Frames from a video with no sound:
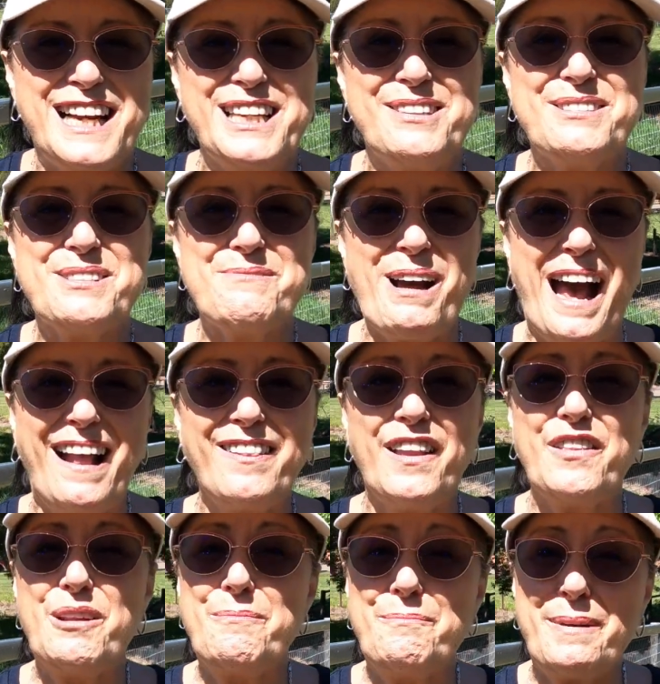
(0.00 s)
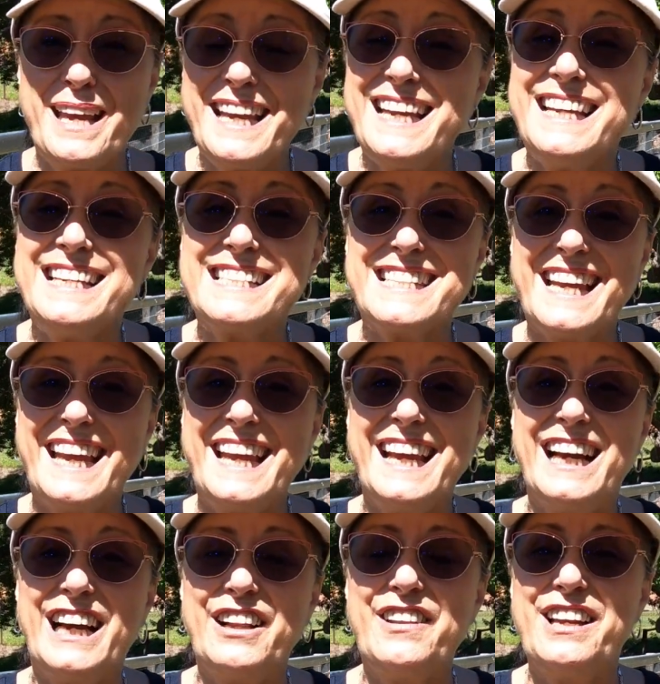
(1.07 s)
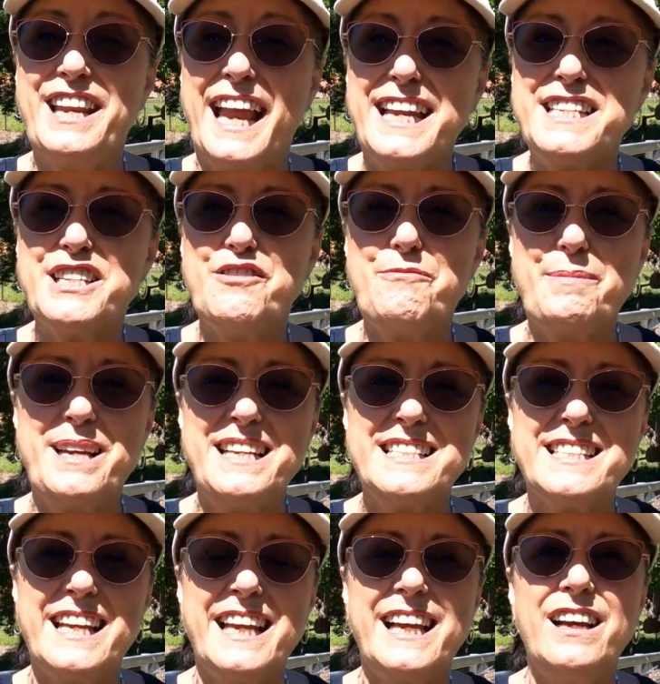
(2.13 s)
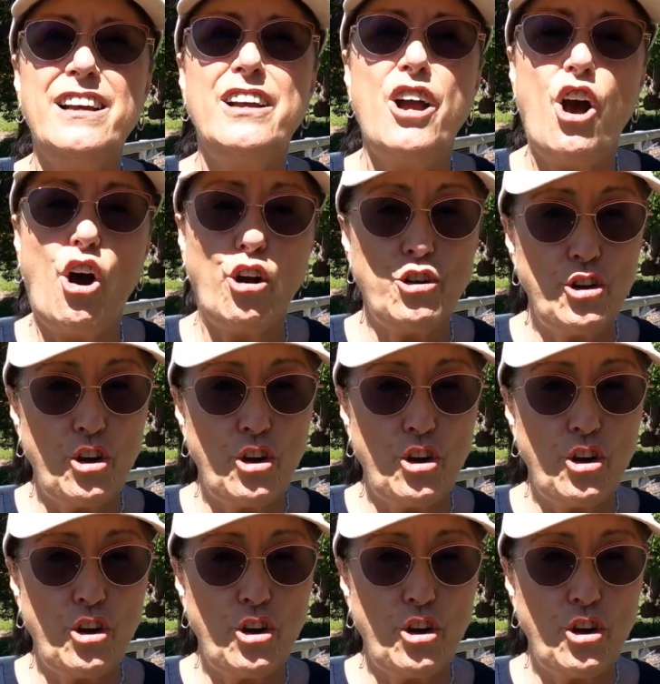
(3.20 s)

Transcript: tell you as well that the bees here, the native bees here, are